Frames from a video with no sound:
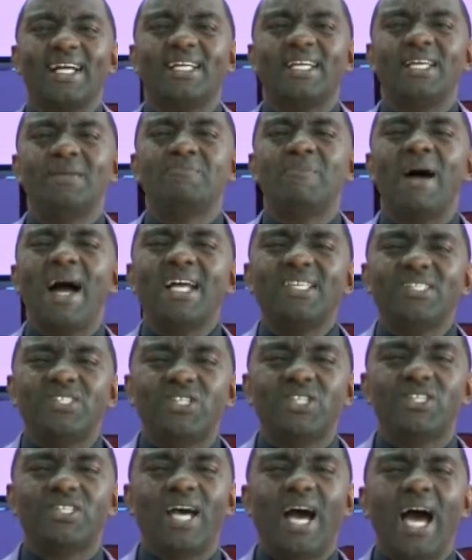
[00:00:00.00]

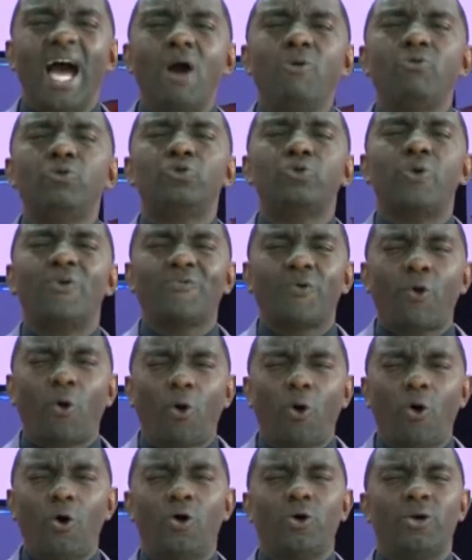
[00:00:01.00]
Imagine out of
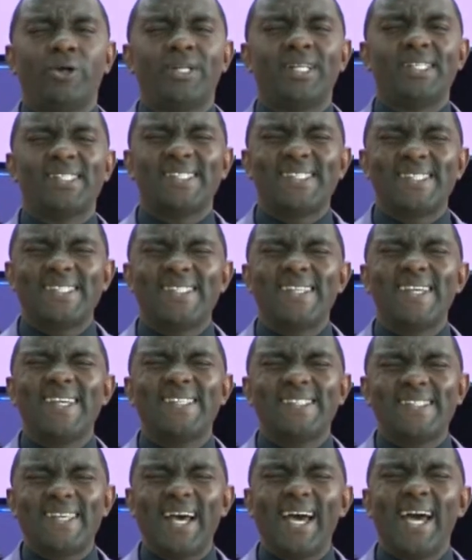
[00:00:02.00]
called
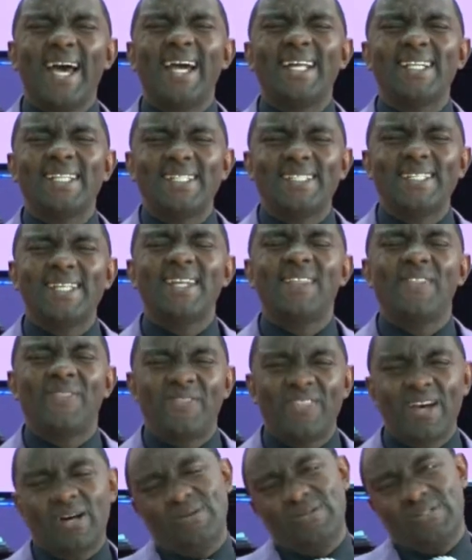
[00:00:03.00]
six hundred
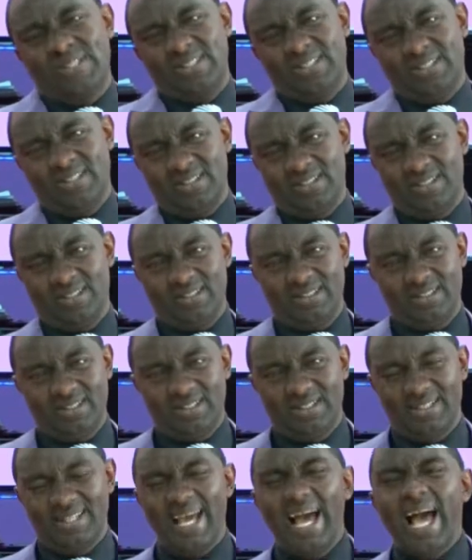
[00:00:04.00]
thousand
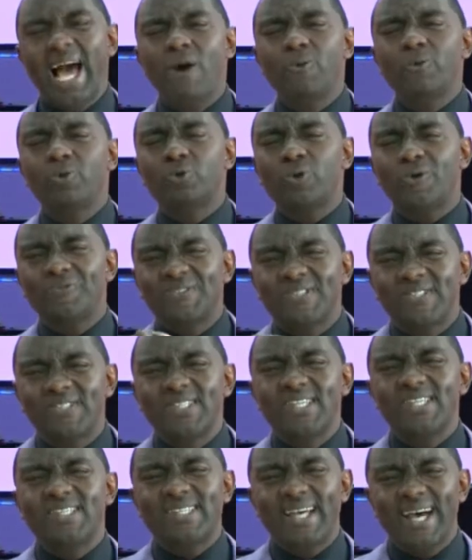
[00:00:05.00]
out of
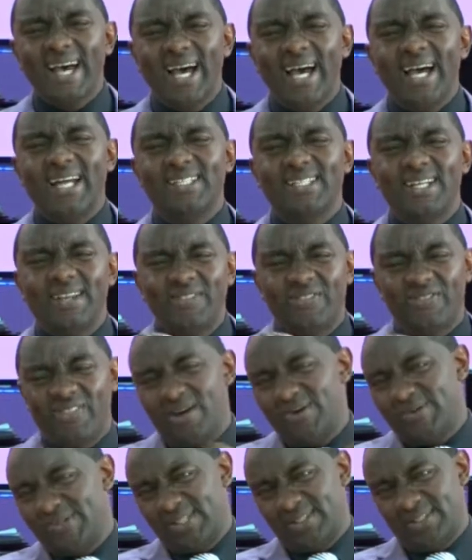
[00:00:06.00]
six hundred
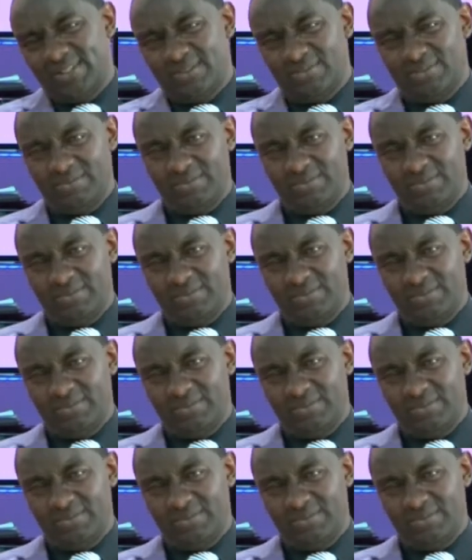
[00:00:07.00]
thousand